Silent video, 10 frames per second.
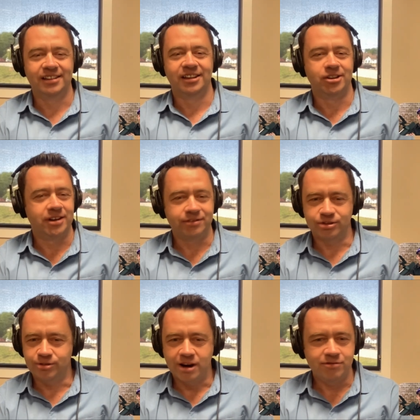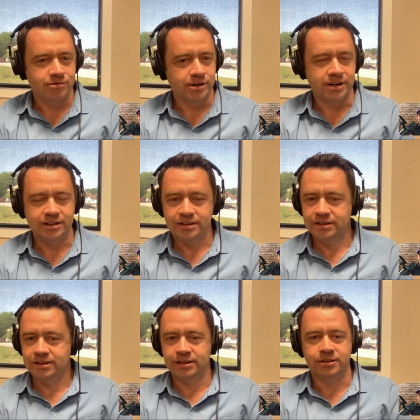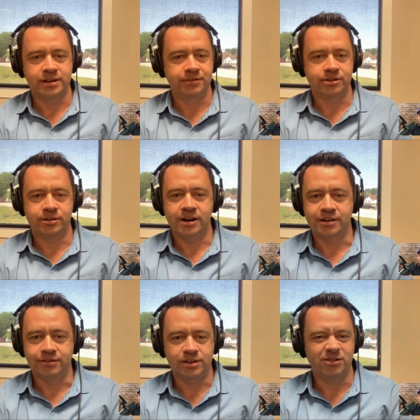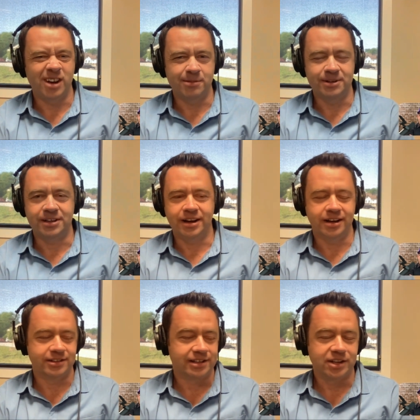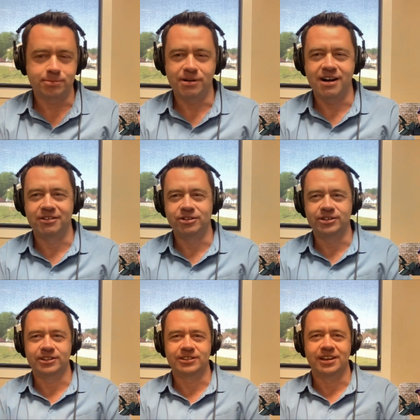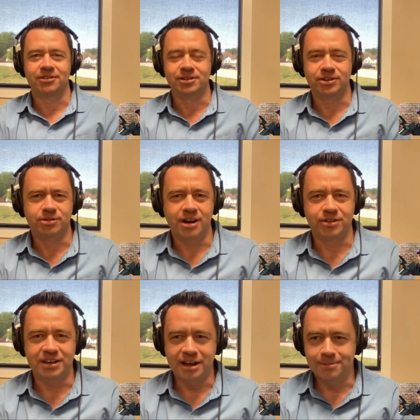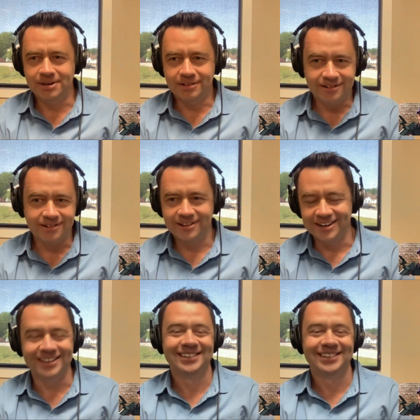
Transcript: they, don't have the drive for it. They don't have the drive. You've got yeah, be, uh, as Les Brown used to say when you travel, you got to be hungry.